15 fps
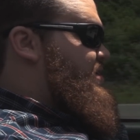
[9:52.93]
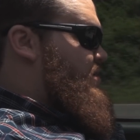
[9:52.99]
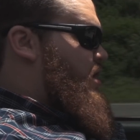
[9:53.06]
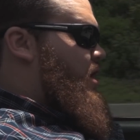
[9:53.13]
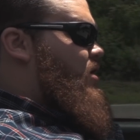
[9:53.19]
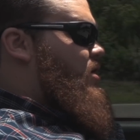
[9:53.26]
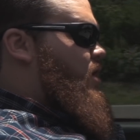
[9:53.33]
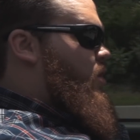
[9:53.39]
an
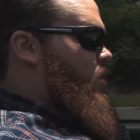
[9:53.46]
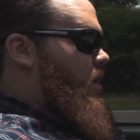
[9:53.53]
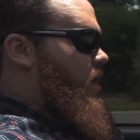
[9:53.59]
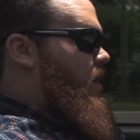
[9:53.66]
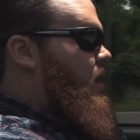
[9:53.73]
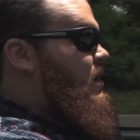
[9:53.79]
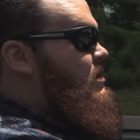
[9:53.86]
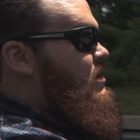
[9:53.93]
art
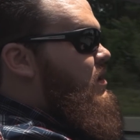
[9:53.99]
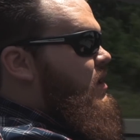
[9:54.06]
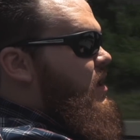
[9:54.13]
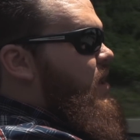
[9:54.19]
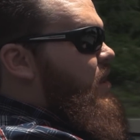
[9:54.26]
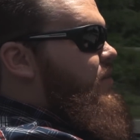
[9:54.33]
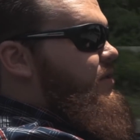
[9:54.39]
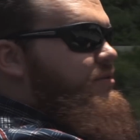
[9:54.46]
crawl
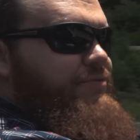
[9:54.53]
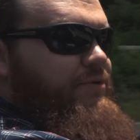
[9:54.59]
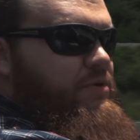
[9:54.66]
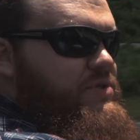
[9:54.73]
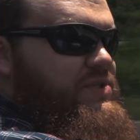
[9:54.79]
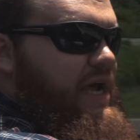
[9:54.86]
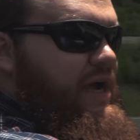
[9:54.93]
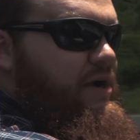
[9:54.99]
the
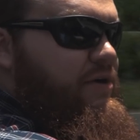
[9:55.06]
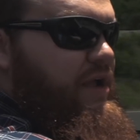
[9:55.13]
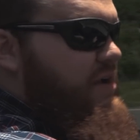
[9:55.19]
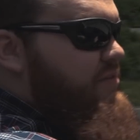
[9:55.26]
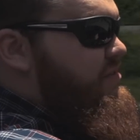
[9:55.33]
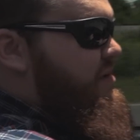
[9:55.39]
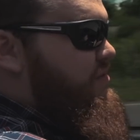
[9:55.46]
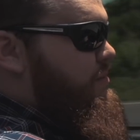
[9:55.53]
first Saturday
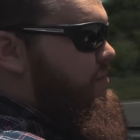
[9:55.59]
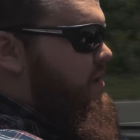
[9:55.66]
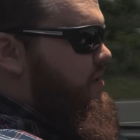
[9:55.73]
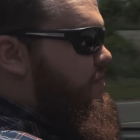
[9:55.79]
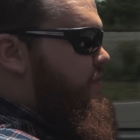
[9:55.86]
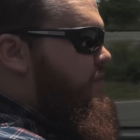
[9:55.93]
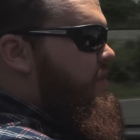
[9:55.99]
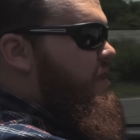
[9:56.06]
of every
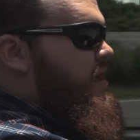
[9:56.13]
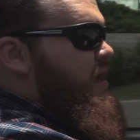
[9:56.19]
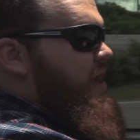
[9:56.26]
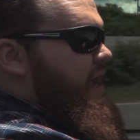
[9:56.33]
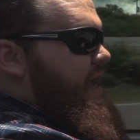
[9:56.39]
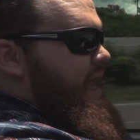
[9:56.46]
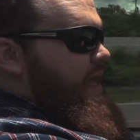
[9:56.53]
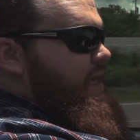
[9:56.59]
month.
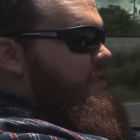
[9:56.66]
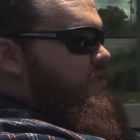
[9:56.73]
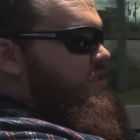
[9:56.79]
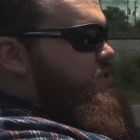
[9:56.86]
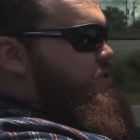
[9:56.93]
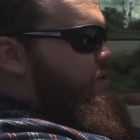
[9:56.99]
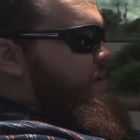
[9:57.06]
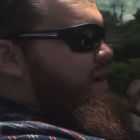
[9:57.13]

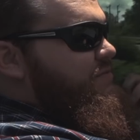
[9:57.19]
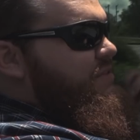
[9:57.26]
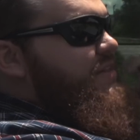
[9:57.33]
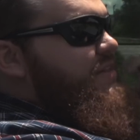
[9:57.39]
And so you have the